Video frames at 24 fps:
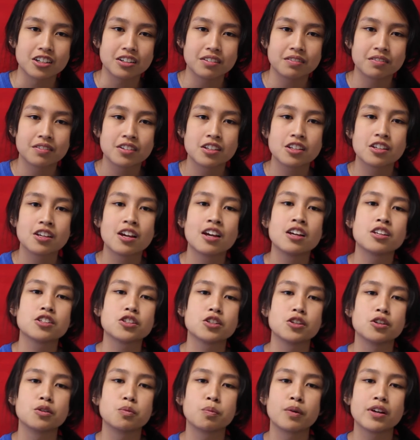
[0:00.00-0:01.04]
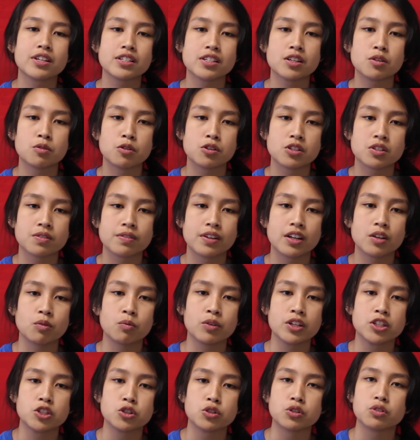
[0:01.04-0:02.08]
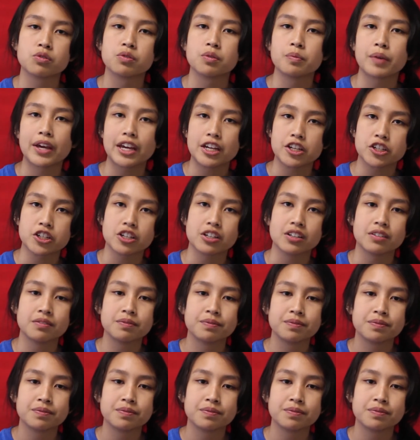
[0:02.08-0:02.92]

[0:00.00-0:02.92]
So President Roosevelt withdrew from Asia.